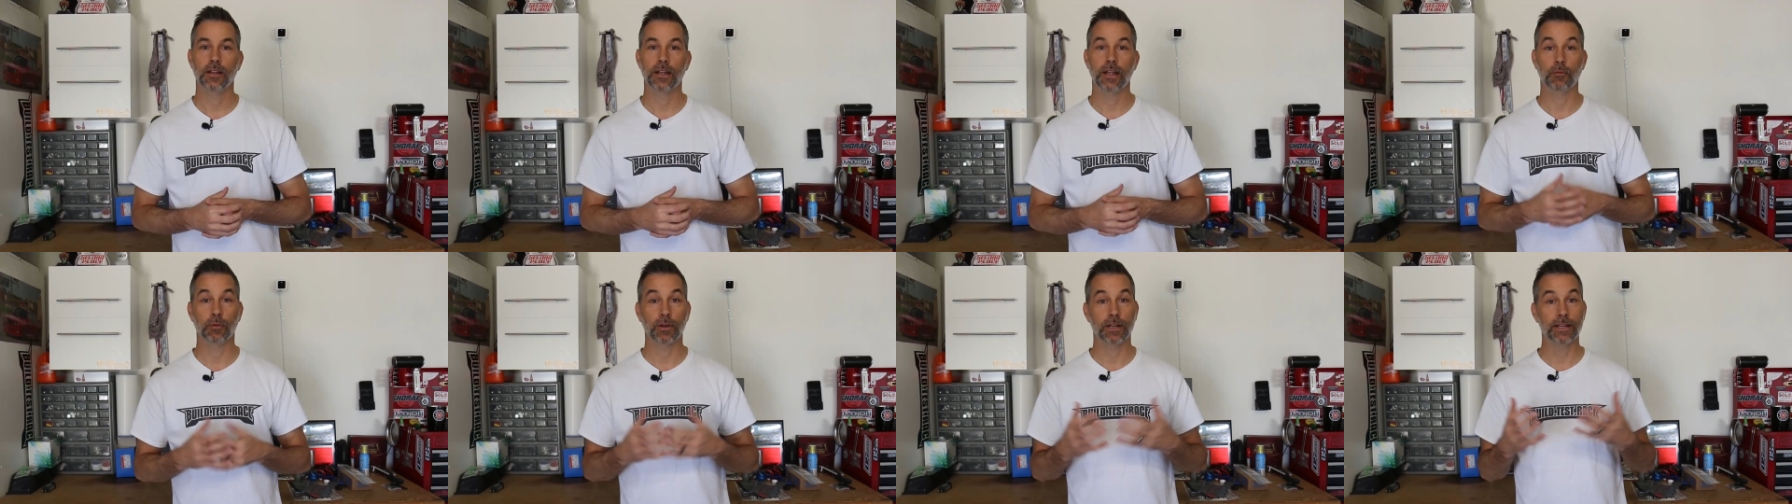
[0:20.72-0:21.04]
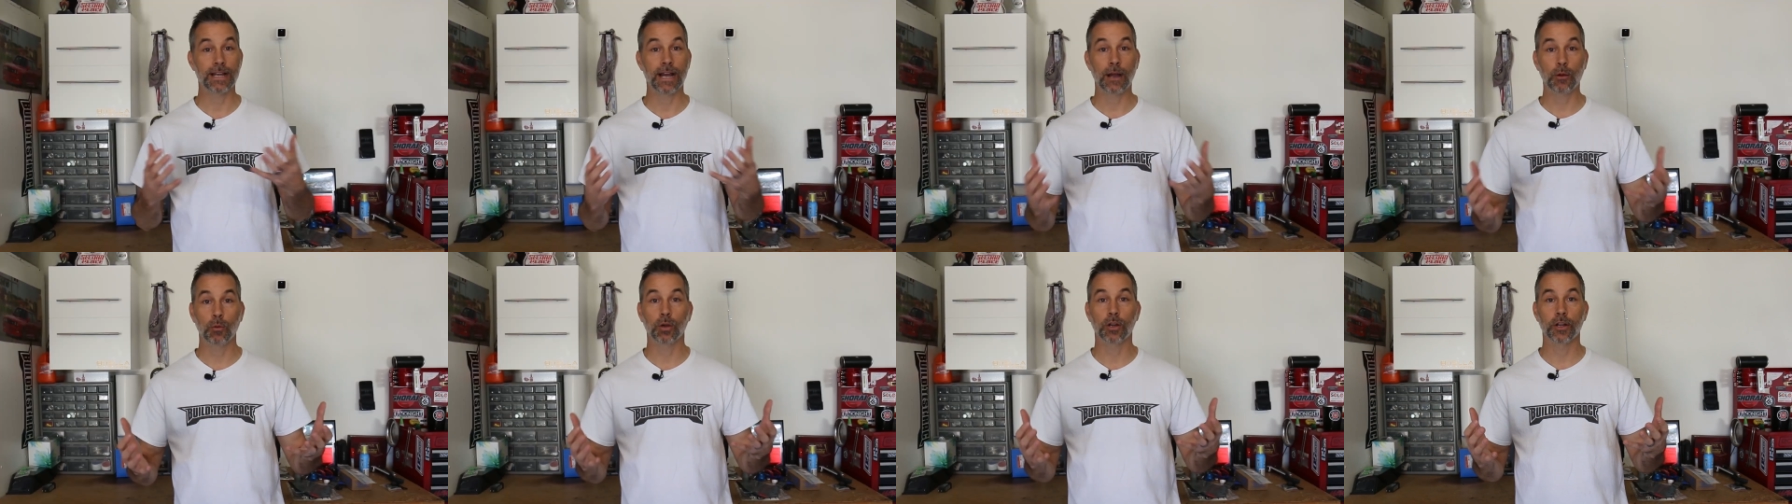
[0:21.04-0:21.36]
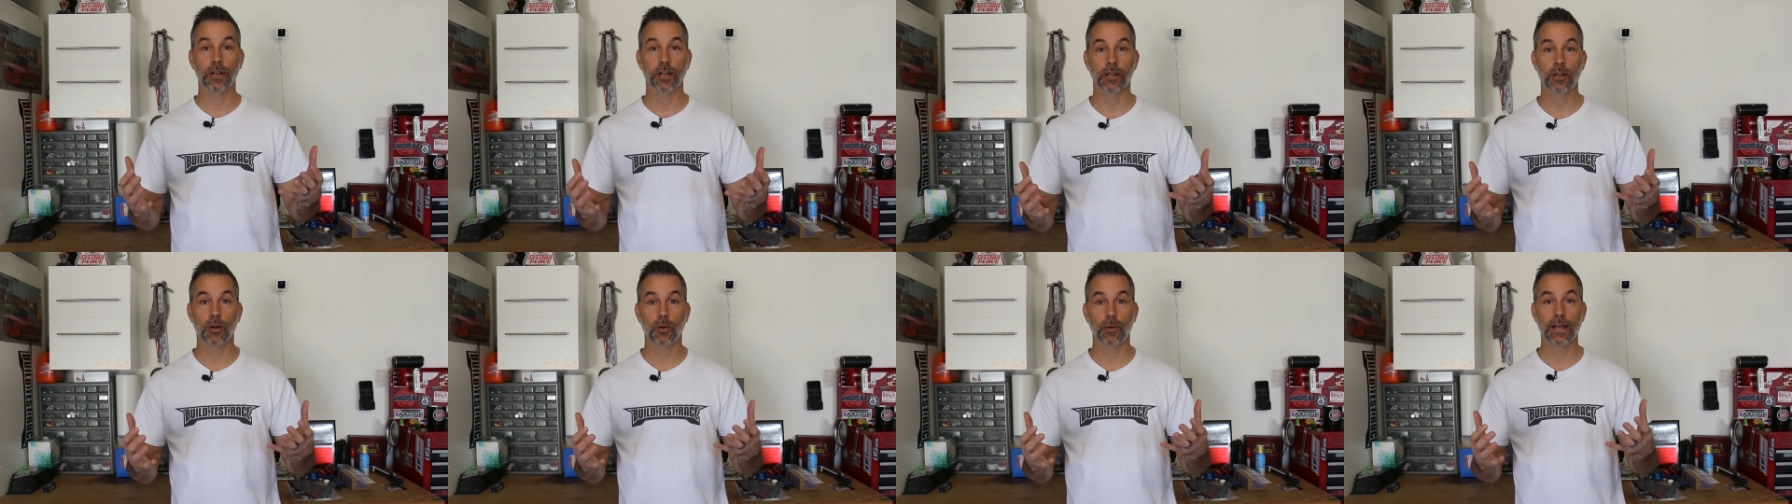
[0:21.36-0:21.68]
And right now we're going
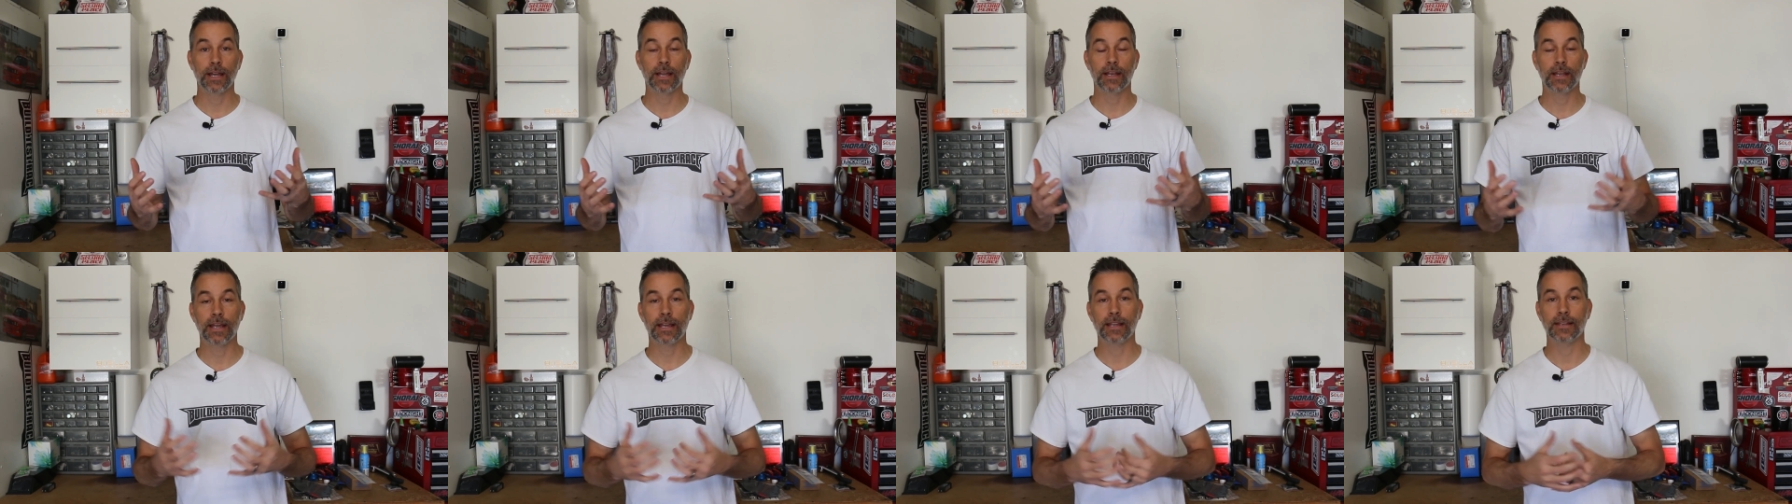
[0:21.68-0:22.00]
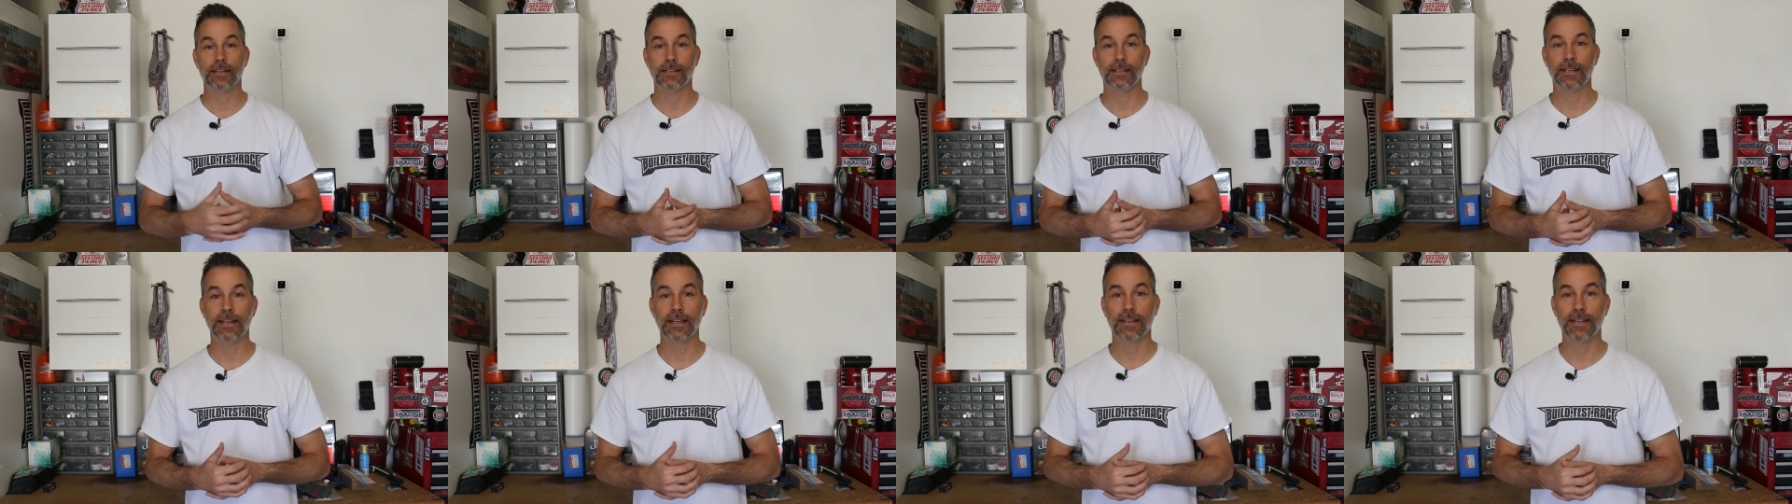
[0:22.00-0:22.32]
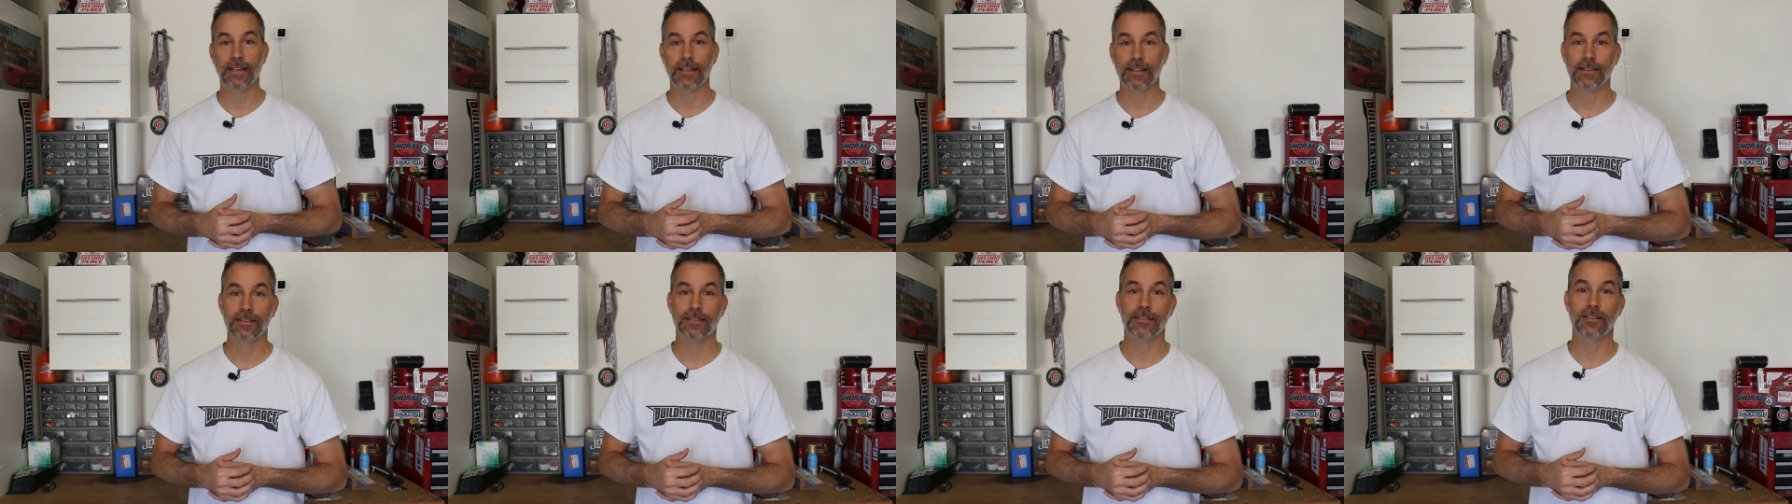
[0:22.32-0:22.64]
to go ahead and get
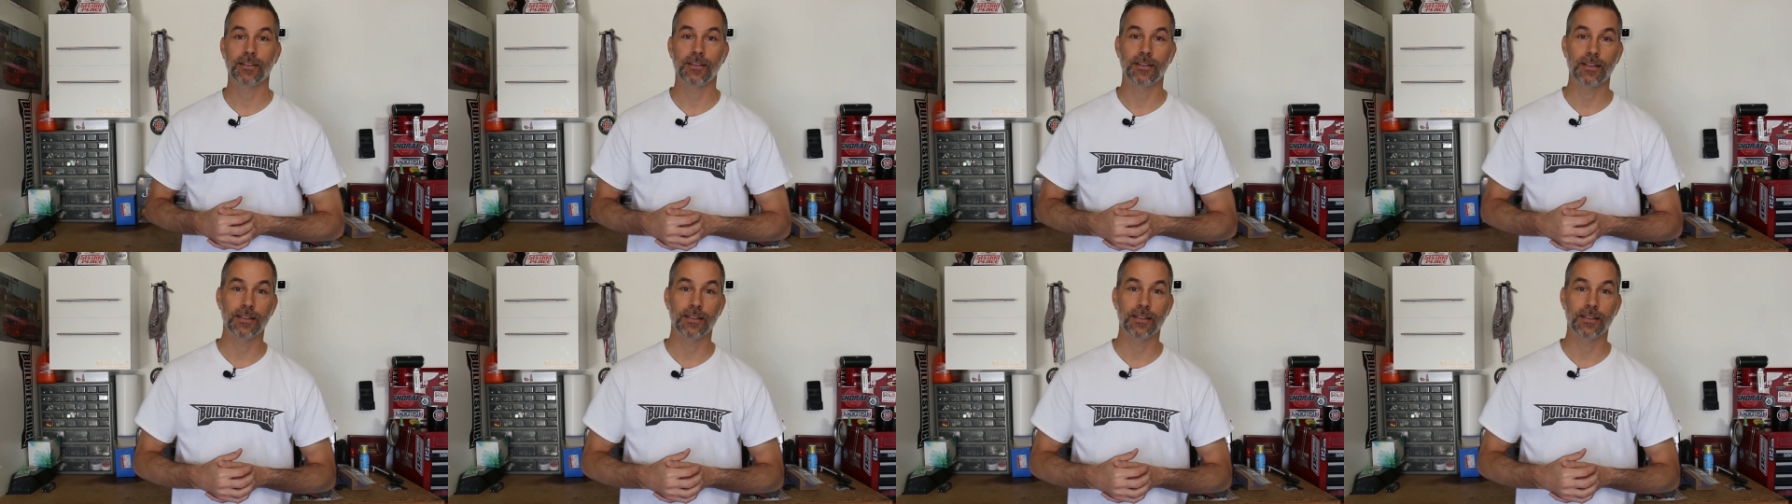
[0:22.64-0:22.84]
into